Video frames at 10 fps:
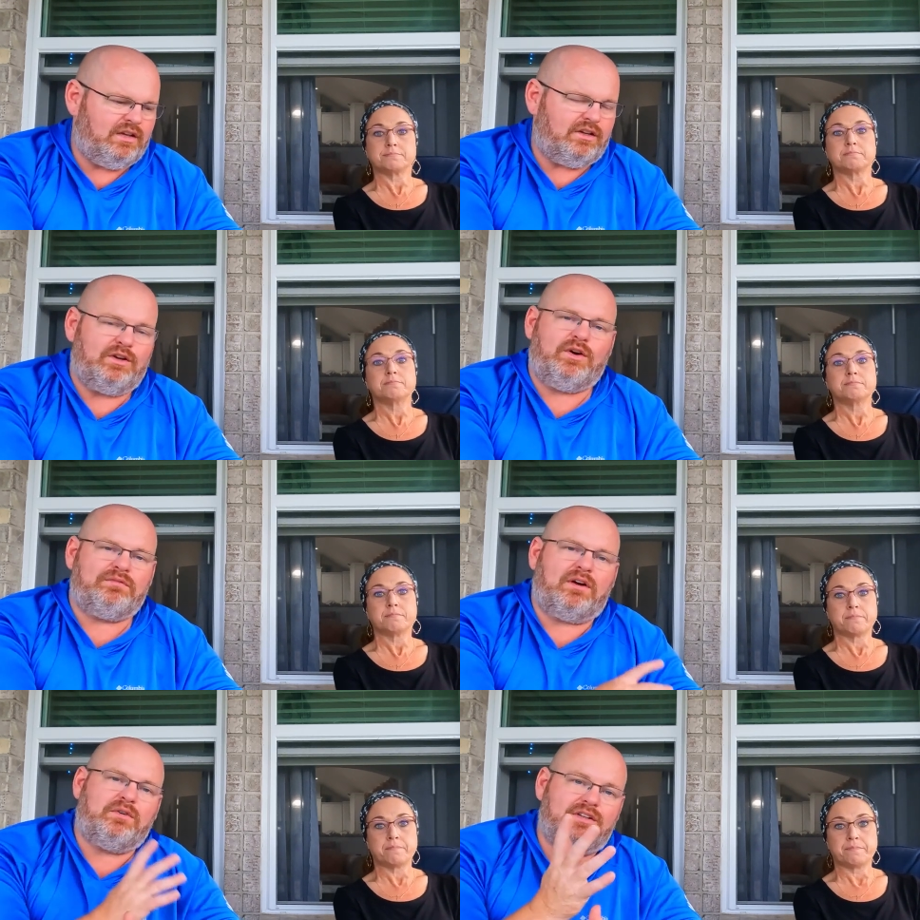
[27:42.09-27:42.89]
Speaker 1: you know, I'm
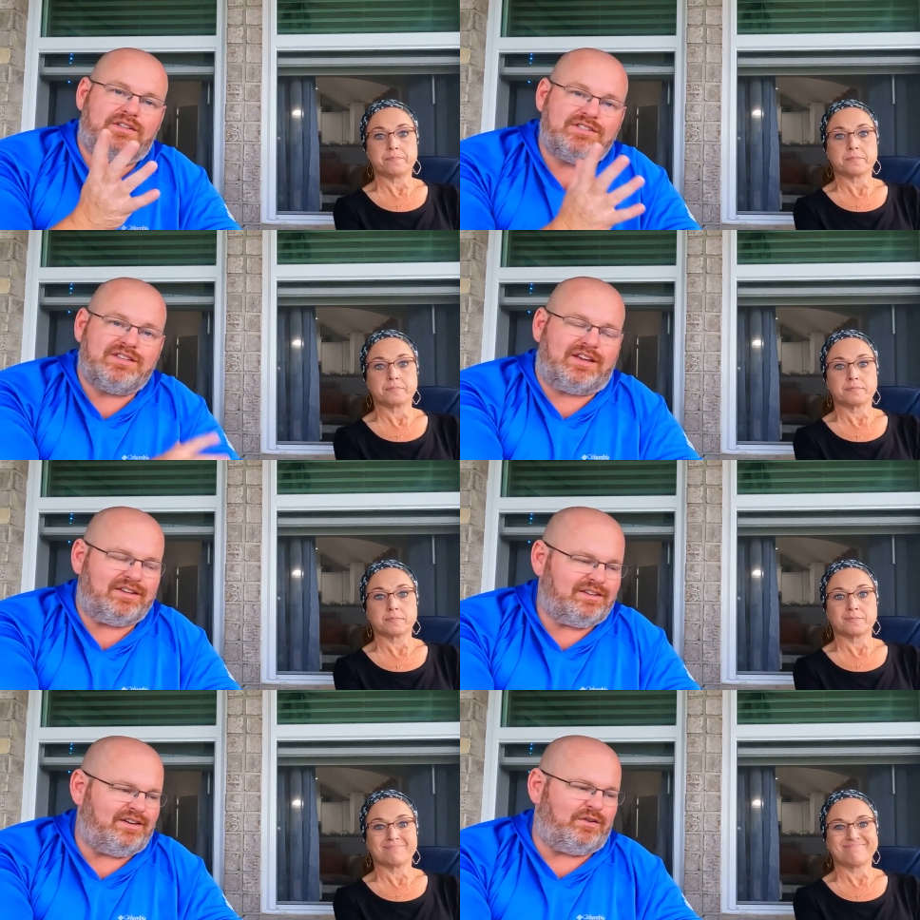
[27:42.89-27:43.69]
not one to just like
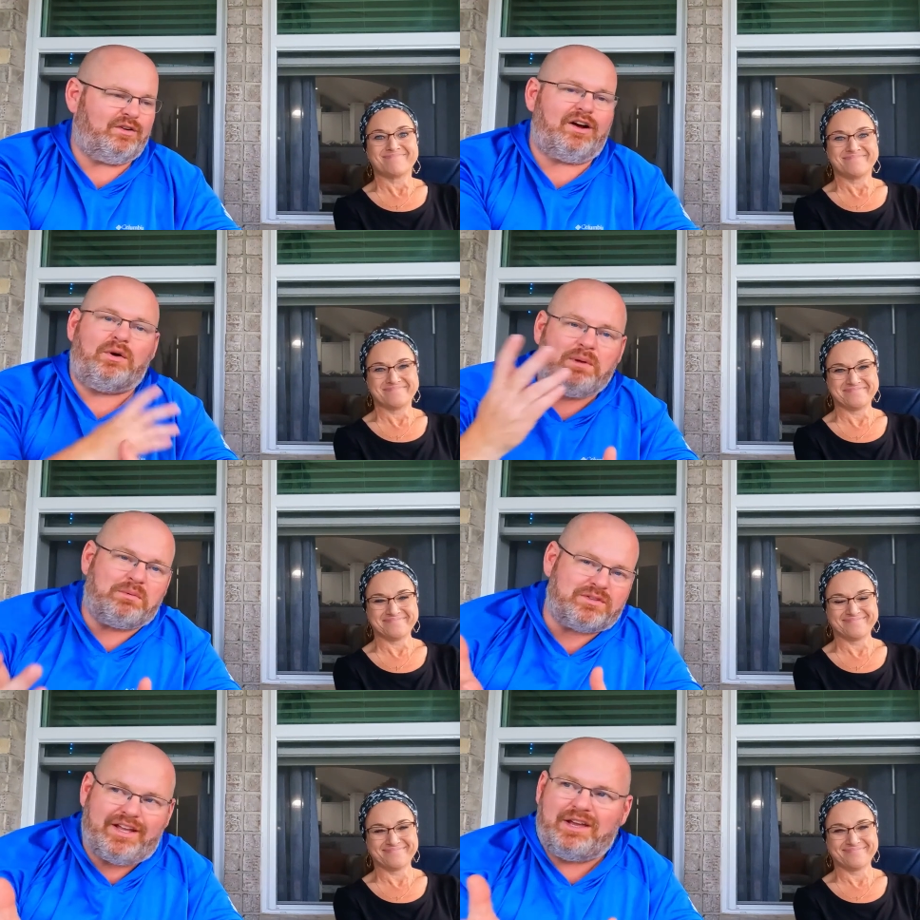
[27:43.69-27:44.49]
you know call
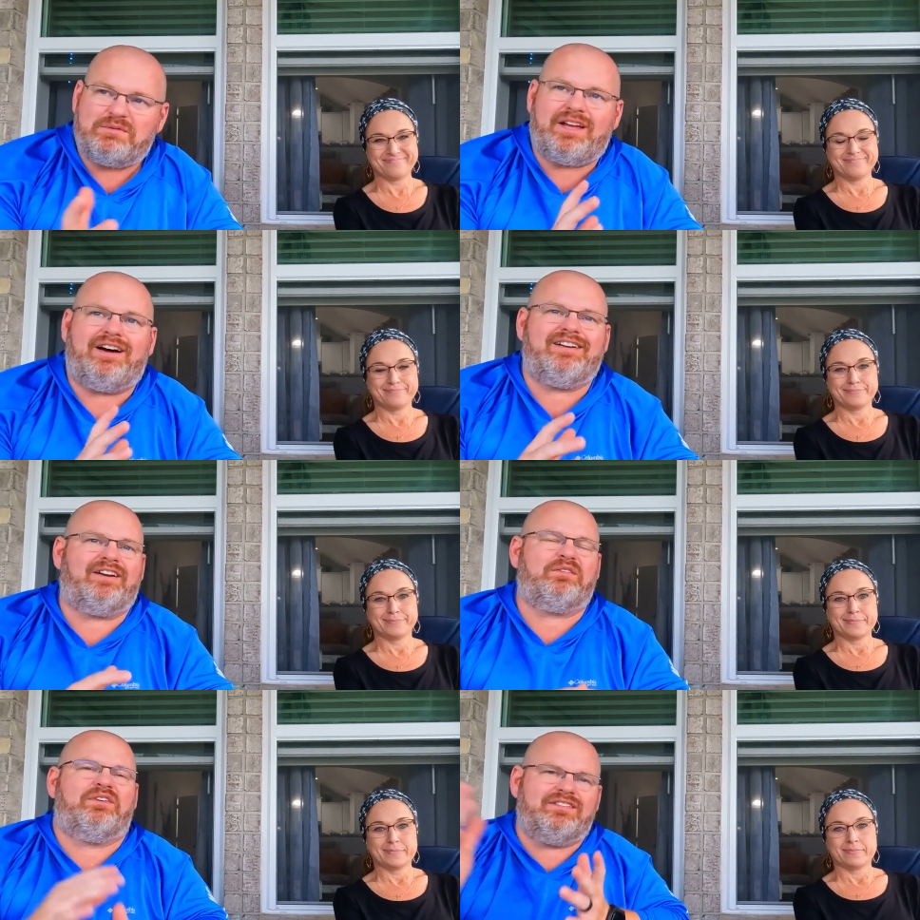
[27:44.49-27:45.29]
people's names out. I
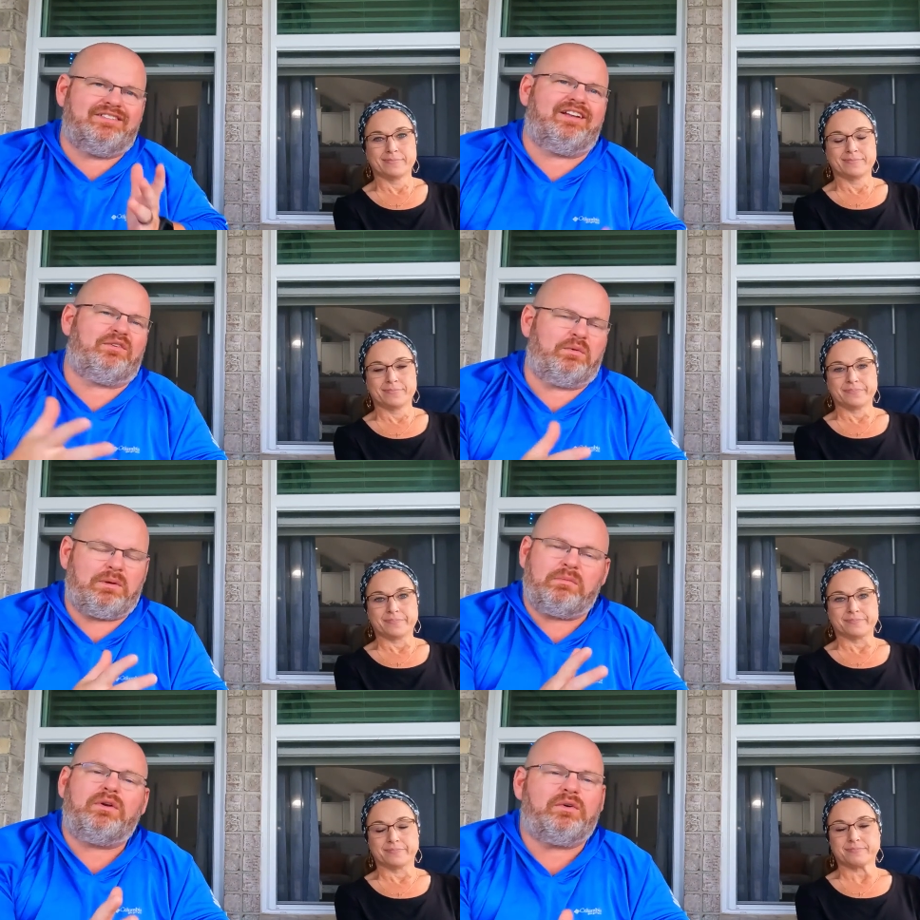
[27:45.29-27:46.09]
don't want I don't want
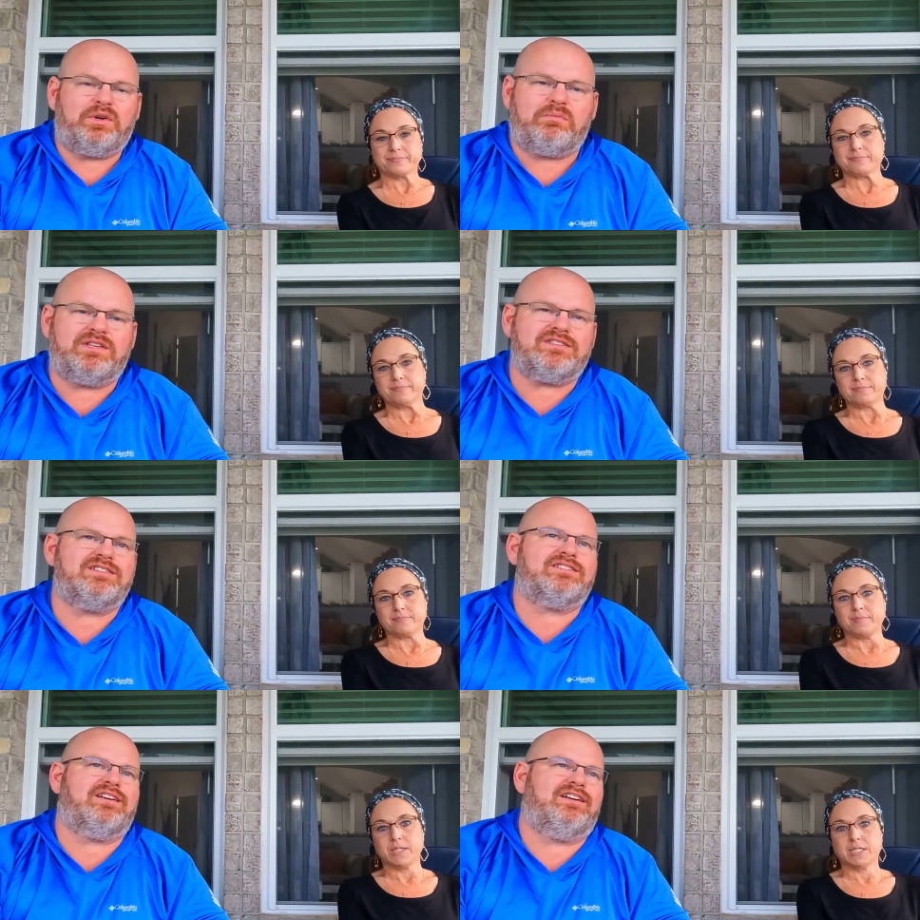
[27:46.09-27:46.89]
people knowing your
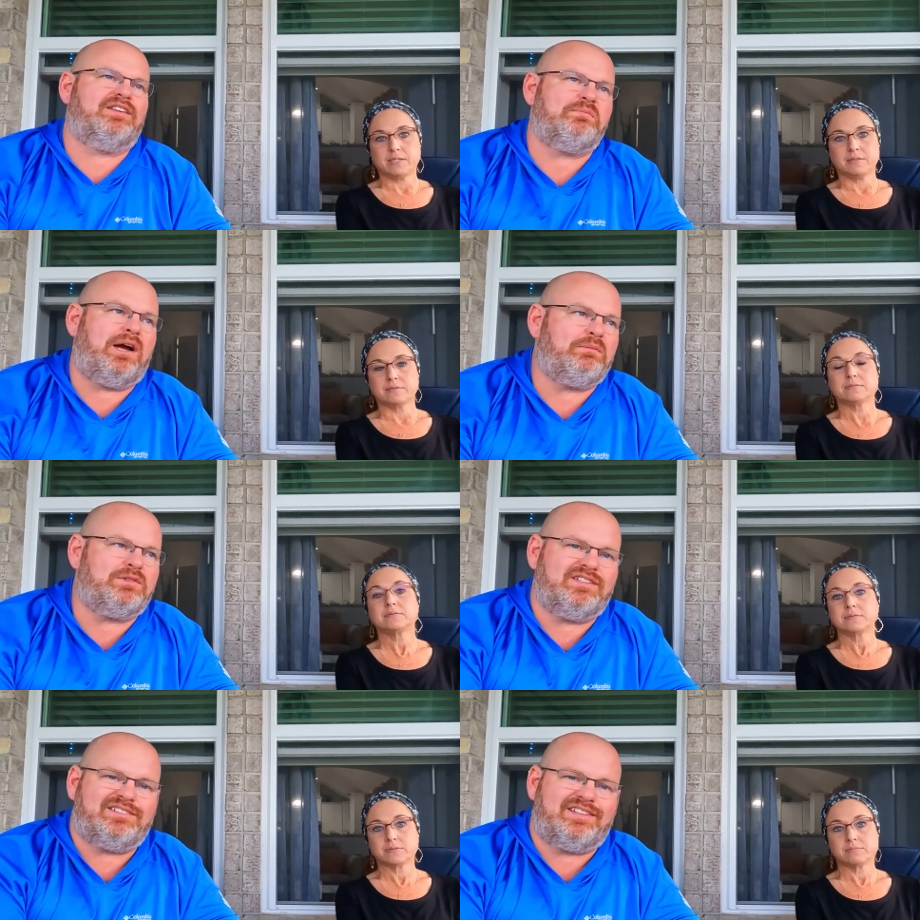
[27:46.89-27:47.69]
business. Uh, the Bible
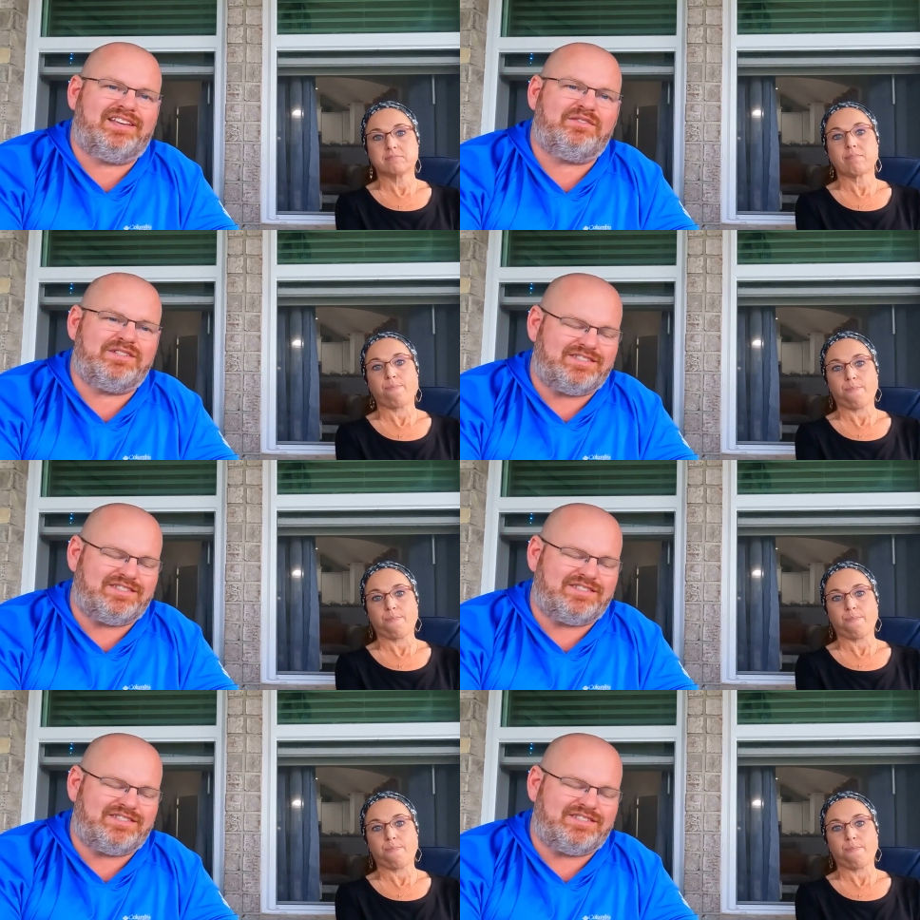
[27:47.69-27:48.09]
says to give in